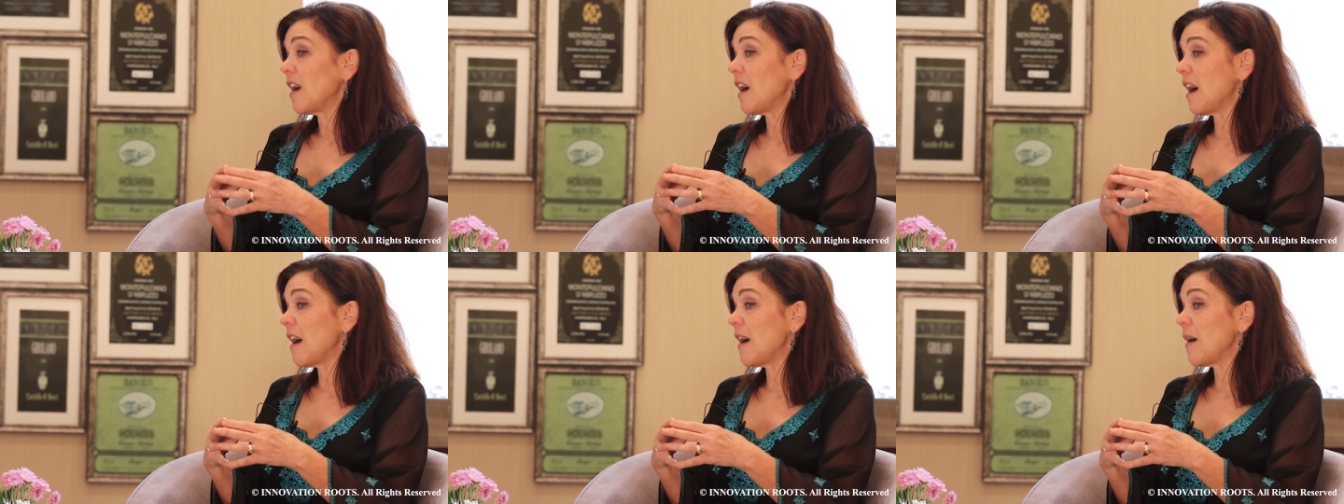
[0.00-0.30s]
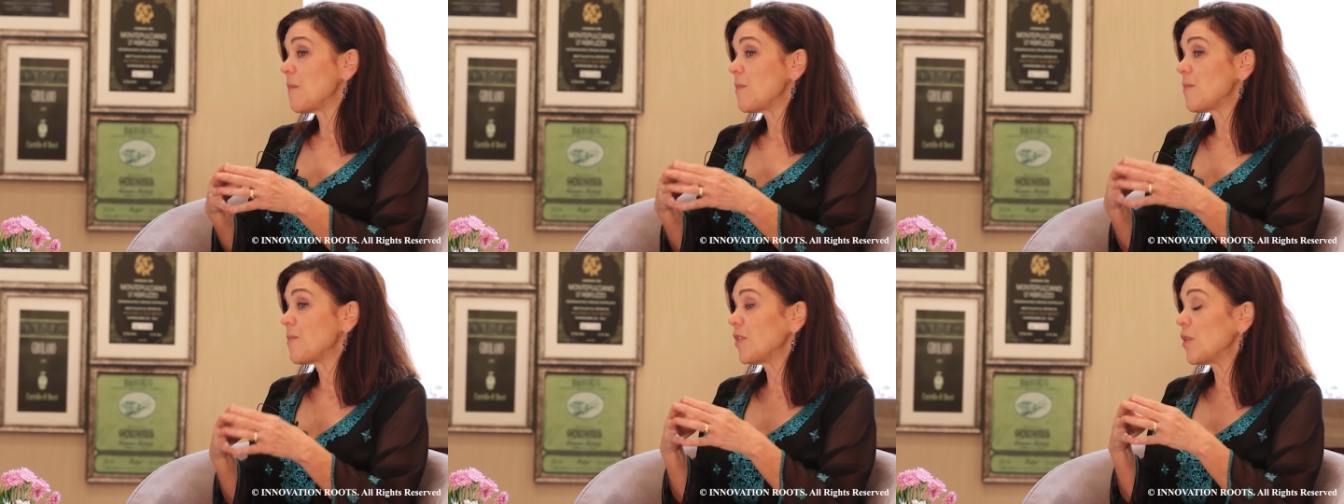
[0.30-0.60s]

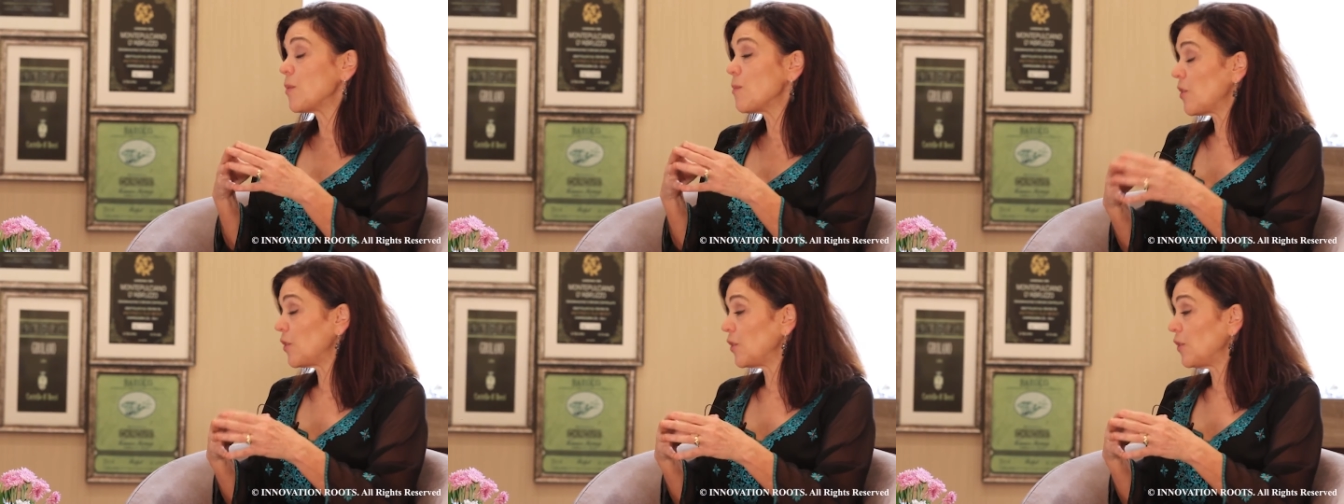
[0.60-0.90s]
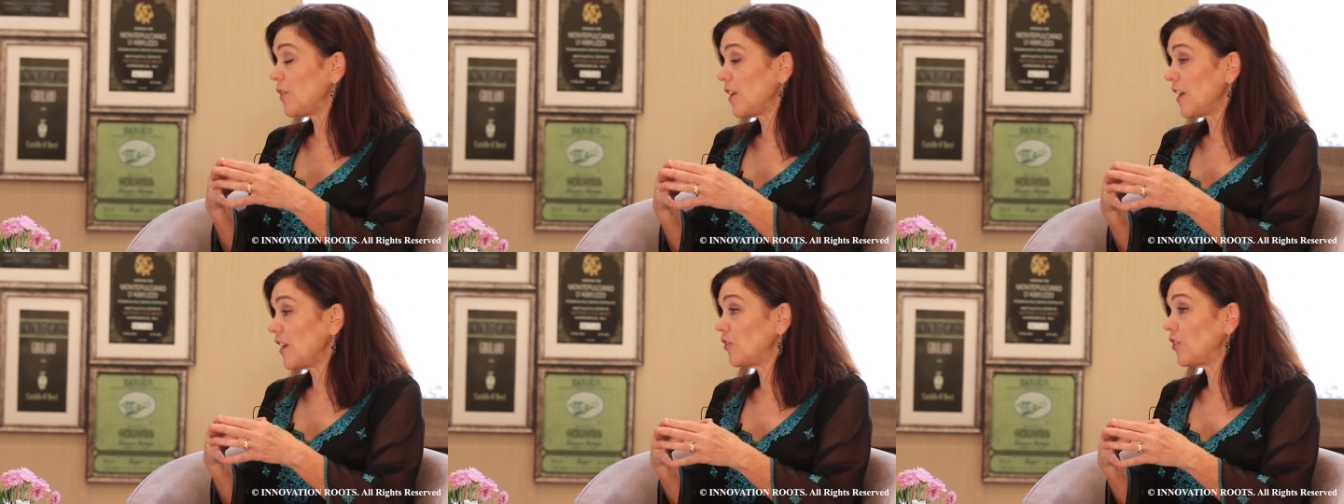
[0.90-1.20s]
The
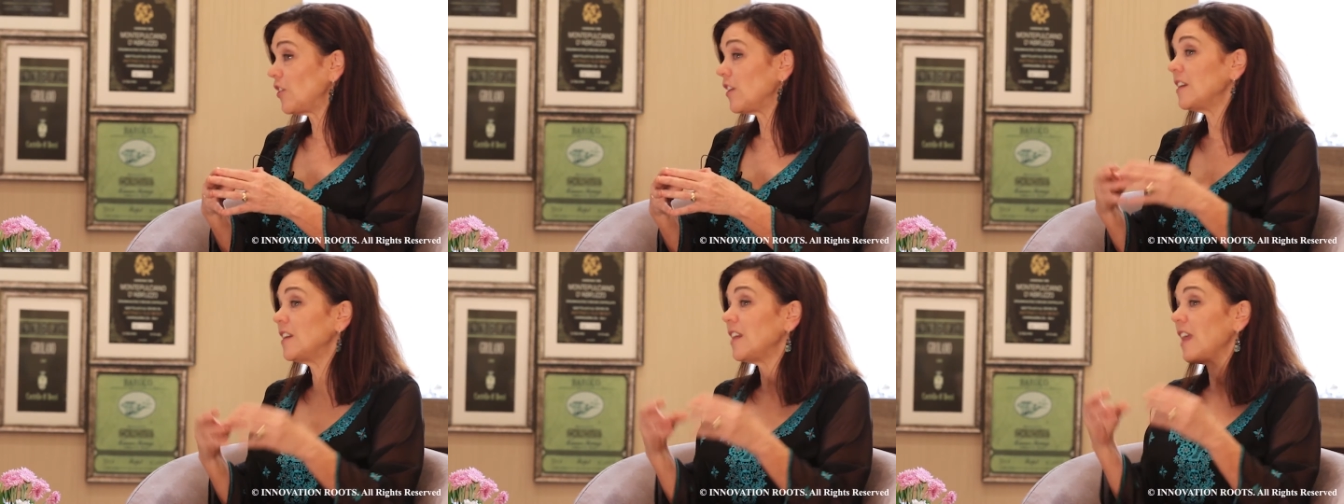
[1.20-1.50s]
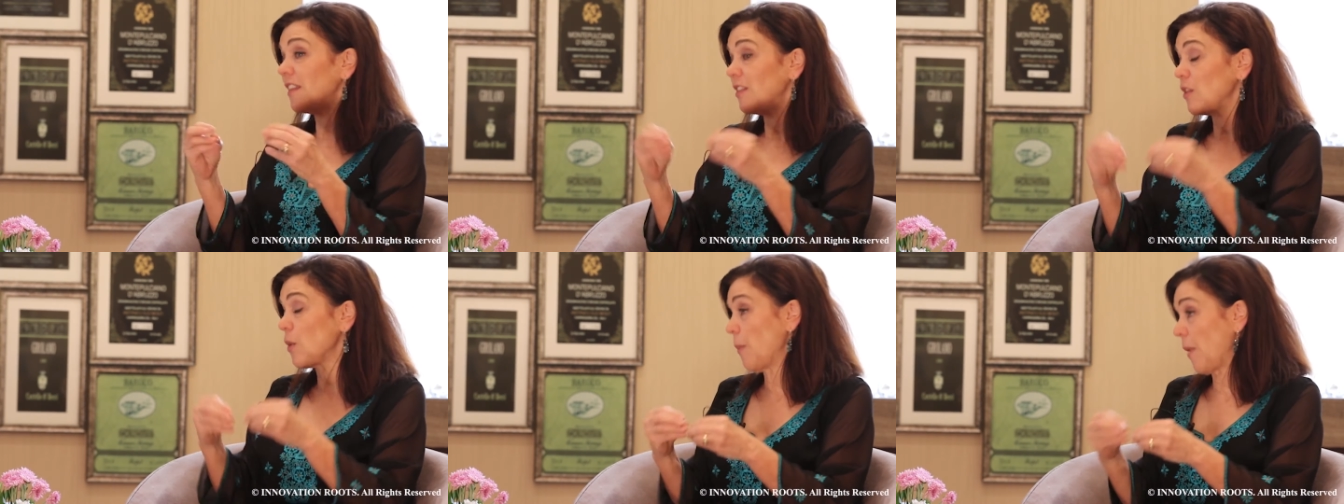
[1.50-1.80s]

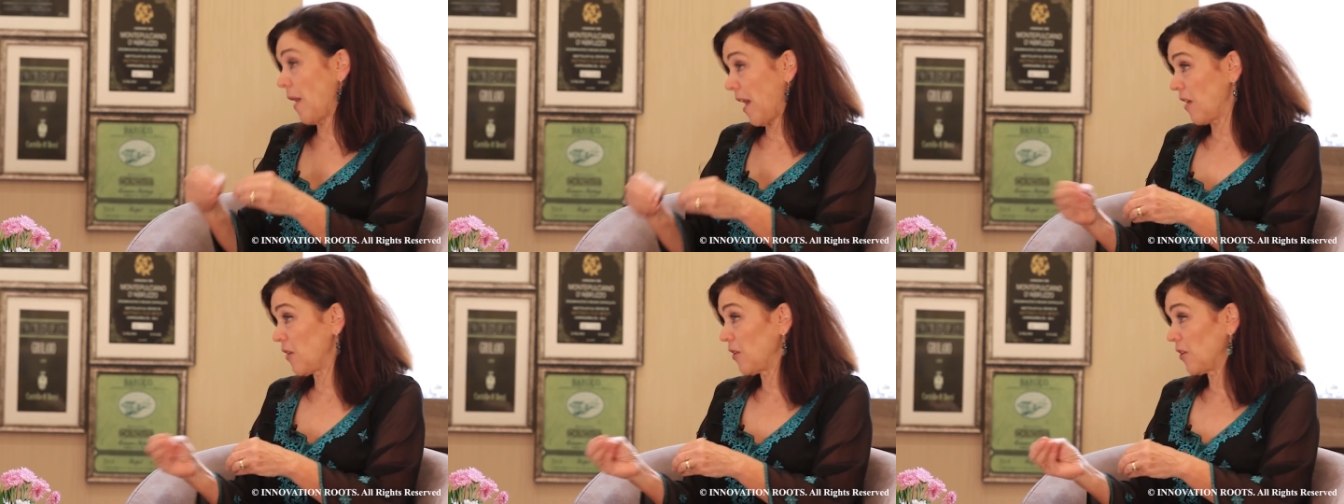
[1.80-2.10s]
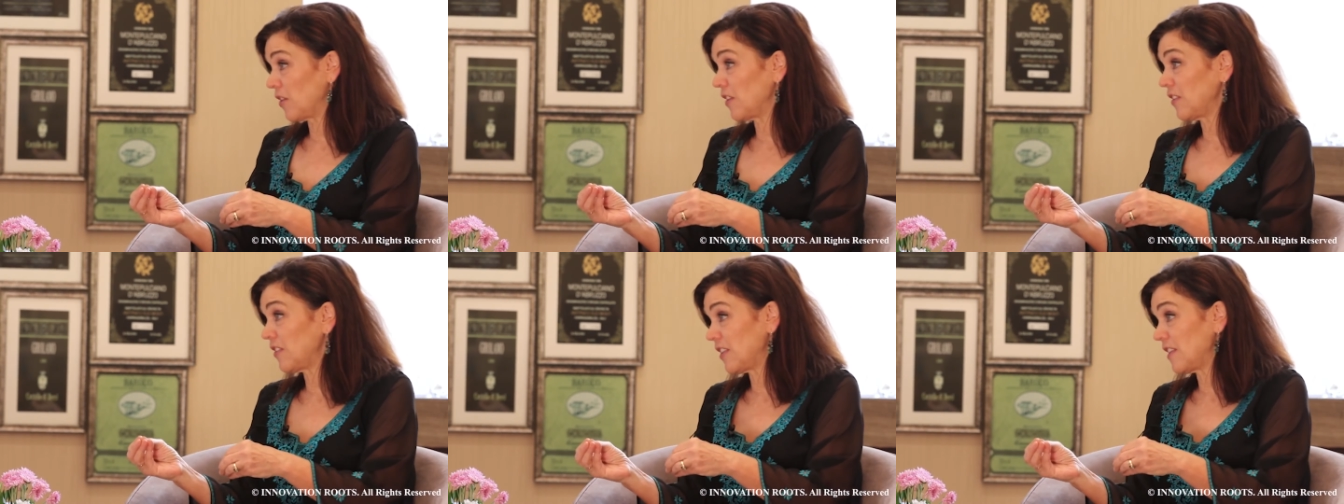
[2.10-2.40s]
motivation and the
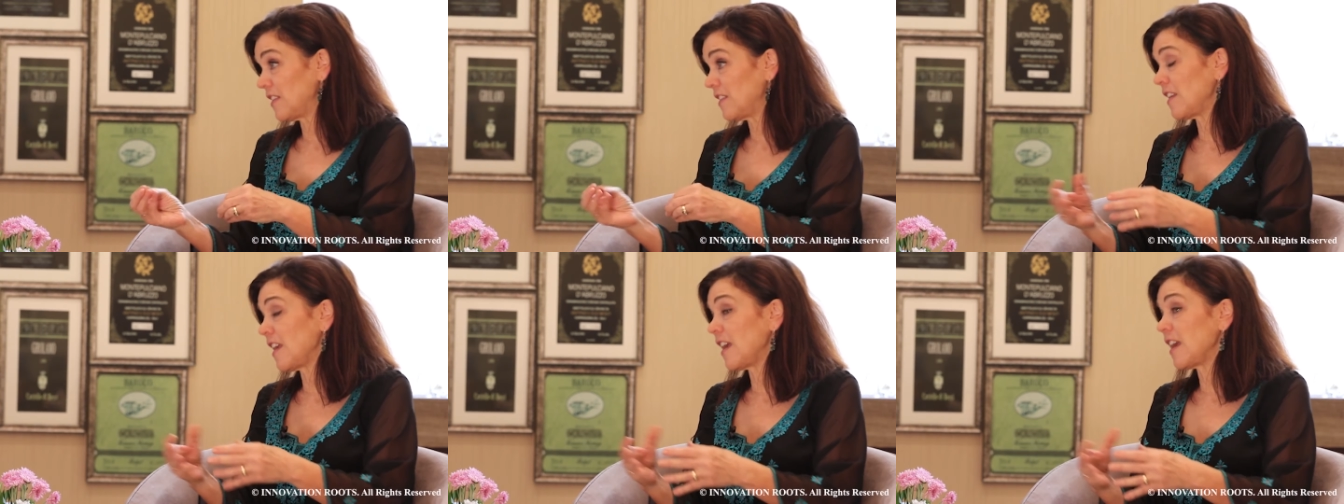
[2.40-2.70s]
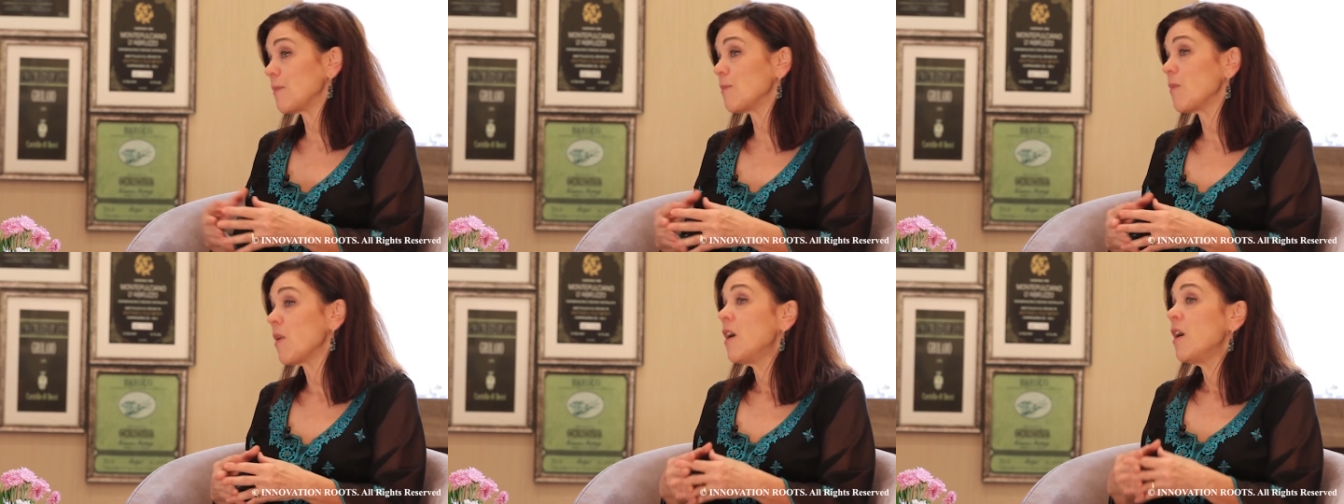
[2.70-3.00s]
power is the
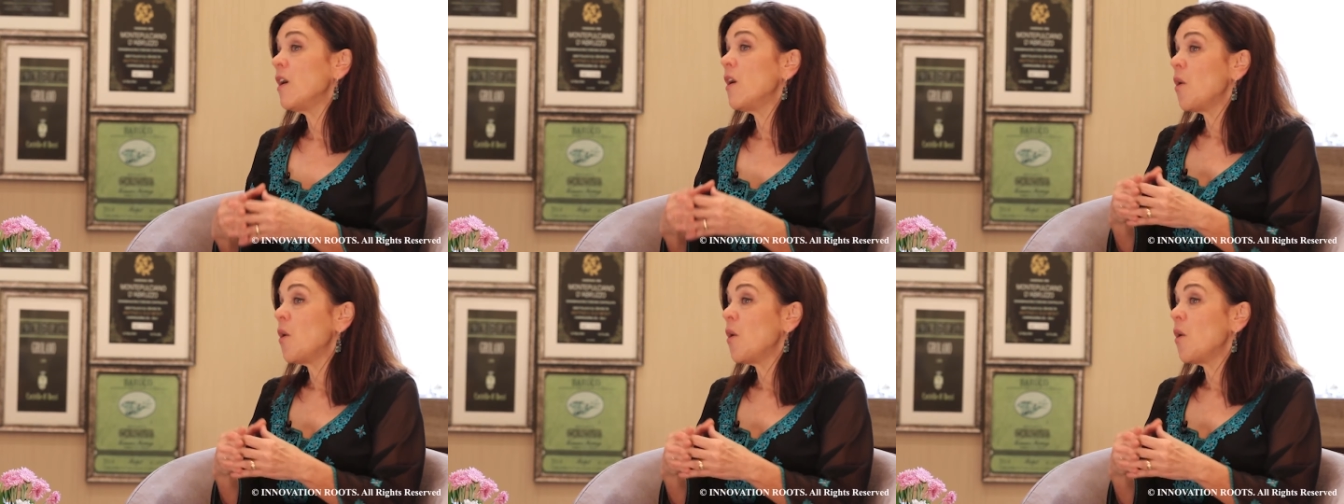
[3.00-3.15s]
same.